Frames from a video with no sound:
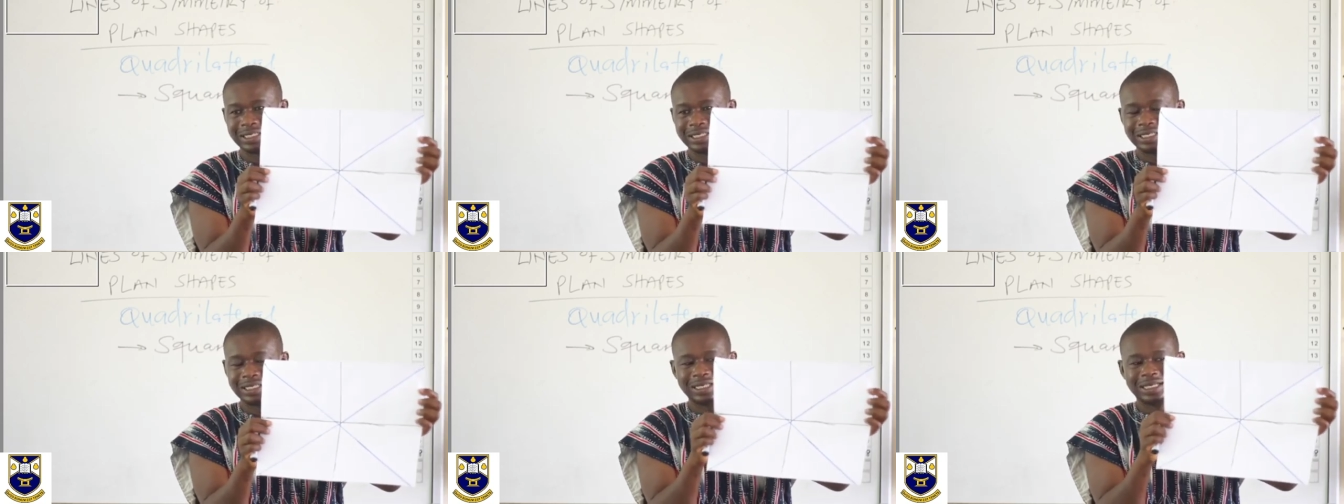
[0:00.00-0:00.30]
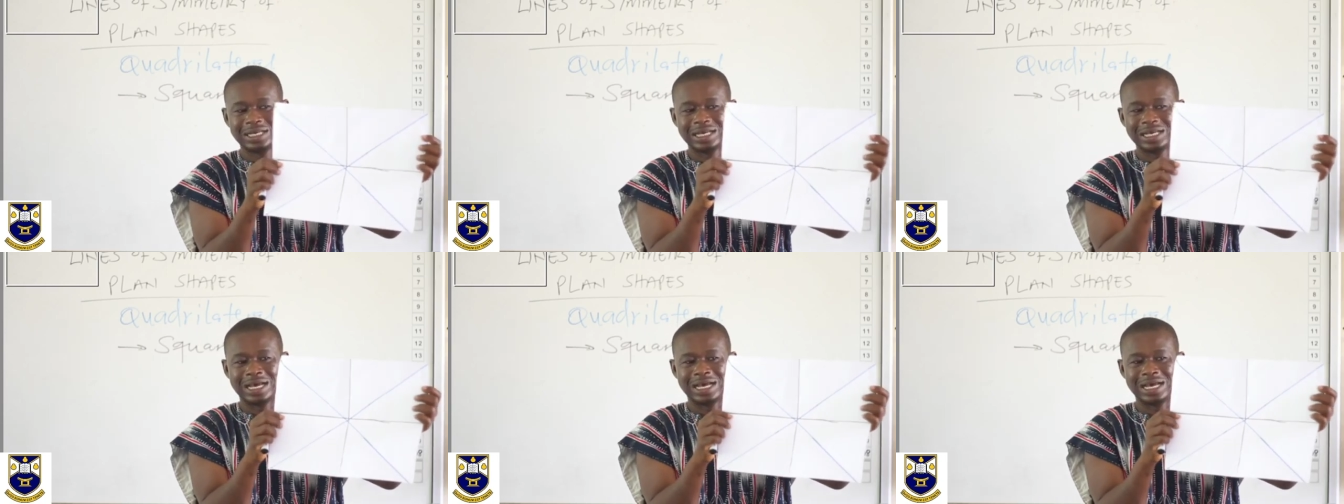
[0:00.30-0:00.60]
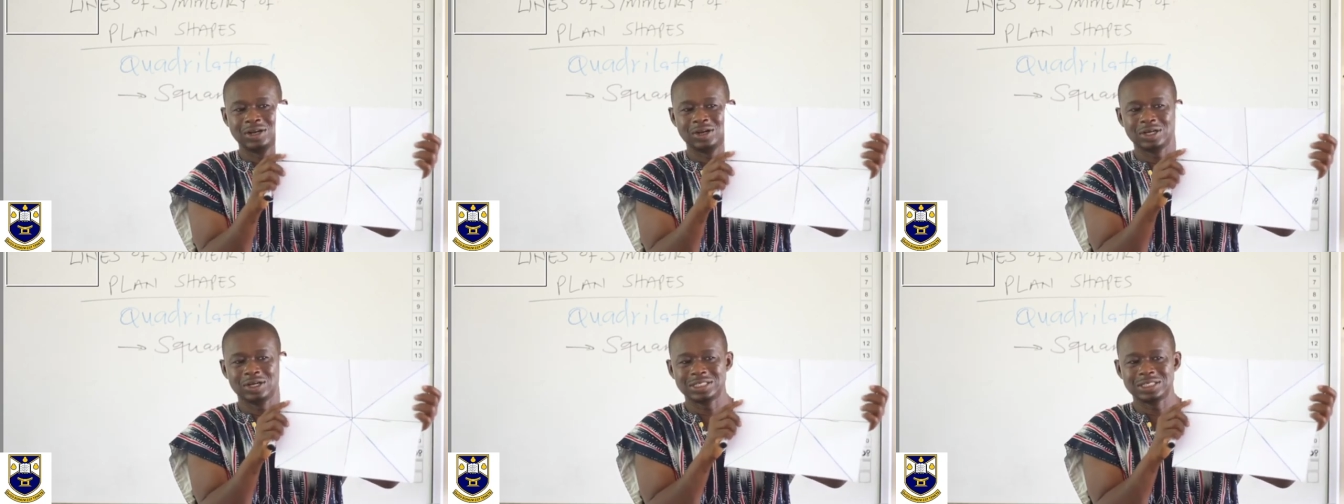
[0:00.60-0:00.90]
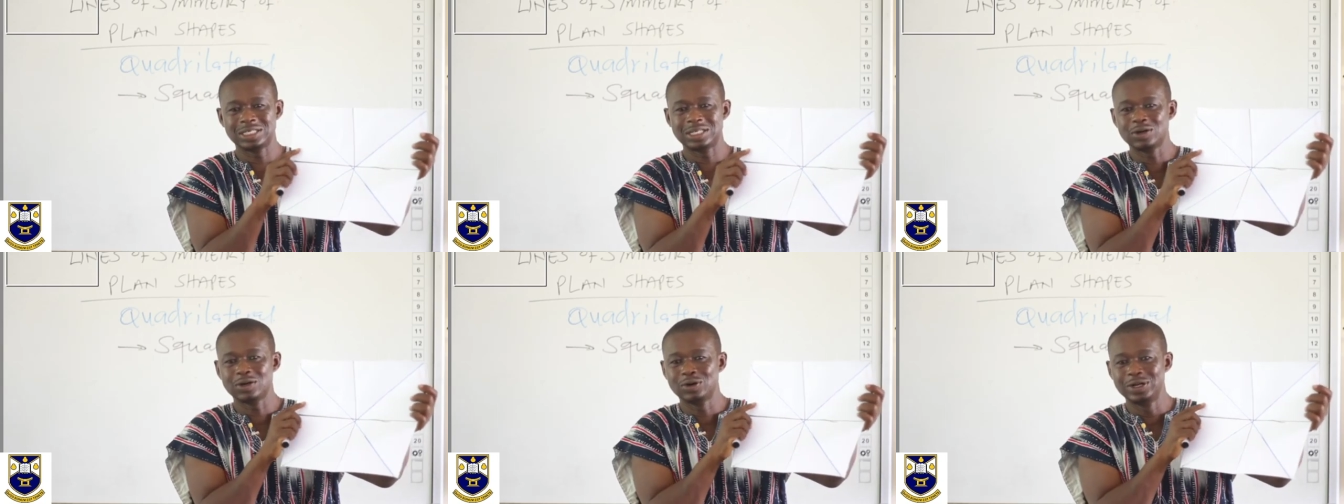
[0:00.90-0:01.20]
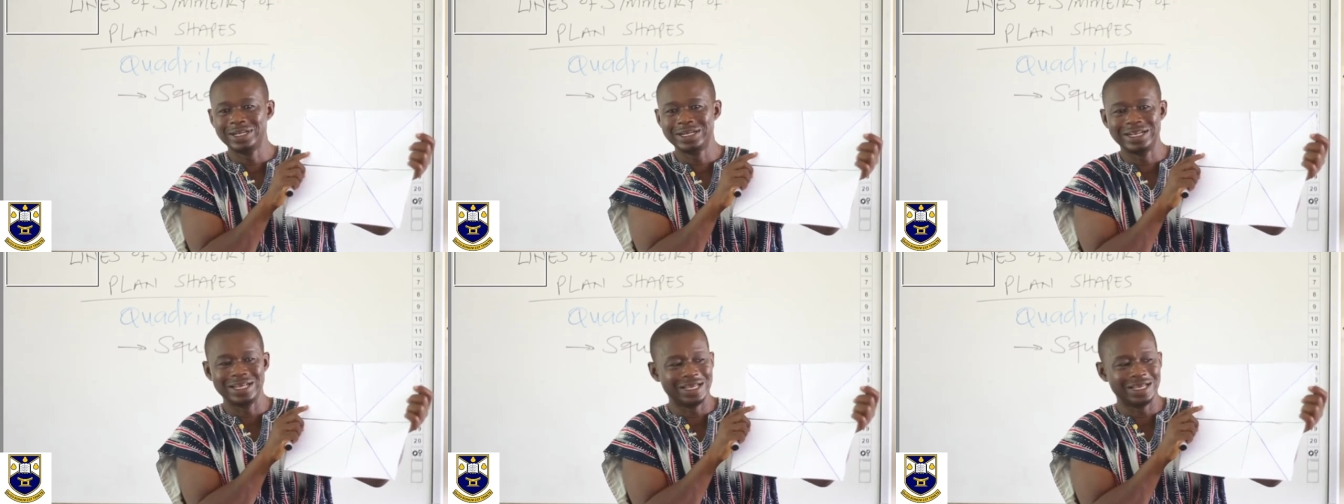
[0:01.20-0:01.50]
And not only
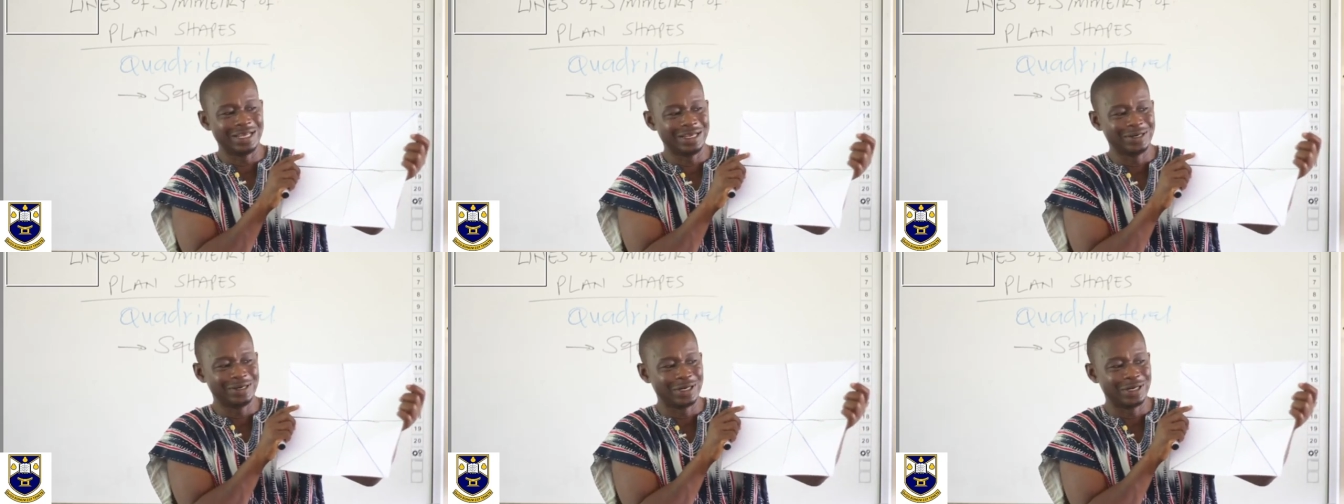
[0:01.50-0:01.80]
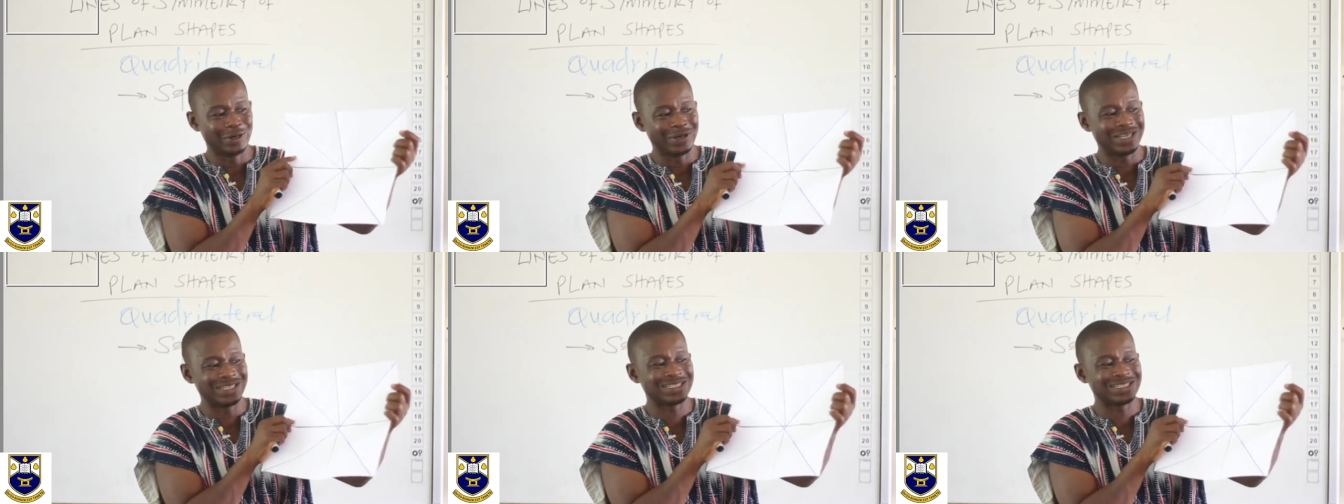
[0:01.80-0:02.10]
the area, it's